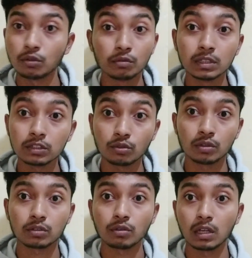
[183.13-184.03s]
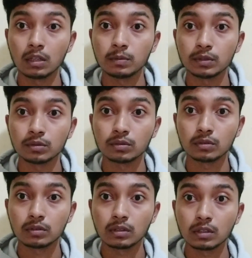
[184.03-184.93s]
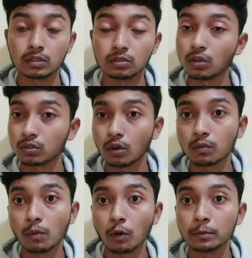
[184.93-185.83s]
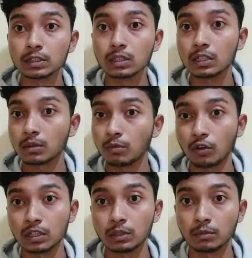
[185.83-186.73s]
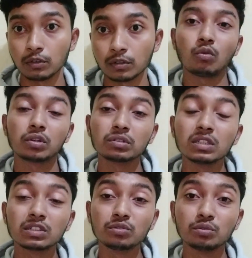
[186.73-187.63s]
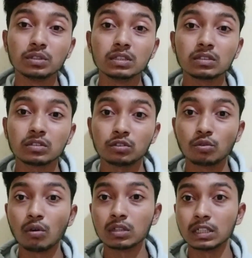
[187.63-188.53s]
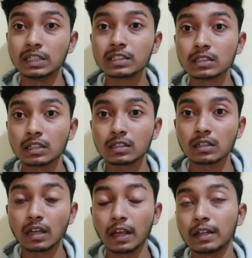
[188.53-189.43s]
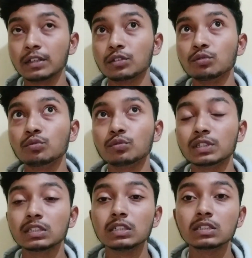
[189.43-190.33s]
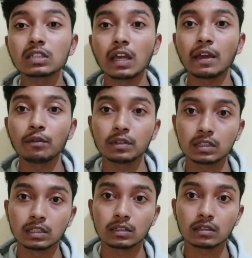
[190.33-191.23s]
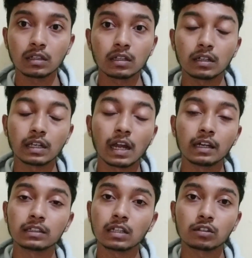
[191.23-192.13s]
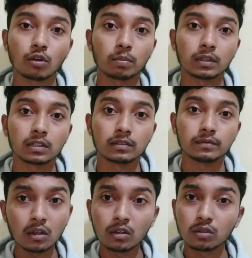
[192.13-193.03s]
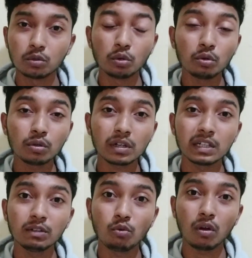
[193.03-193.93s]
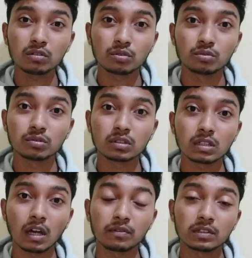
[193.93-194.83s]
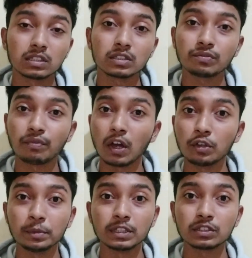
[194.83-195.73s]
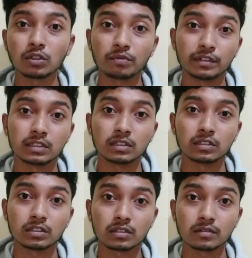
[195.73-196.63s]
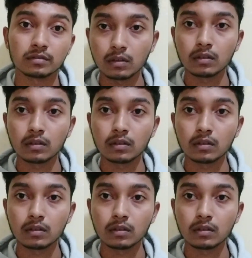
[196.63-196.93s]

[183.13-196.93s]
no one's going to help you. You're not mommy's little boy anymore. What you need to do is you go on the internet and you research everything regarding that topic. Don't read walkthroughs after just 5 minutes of researching.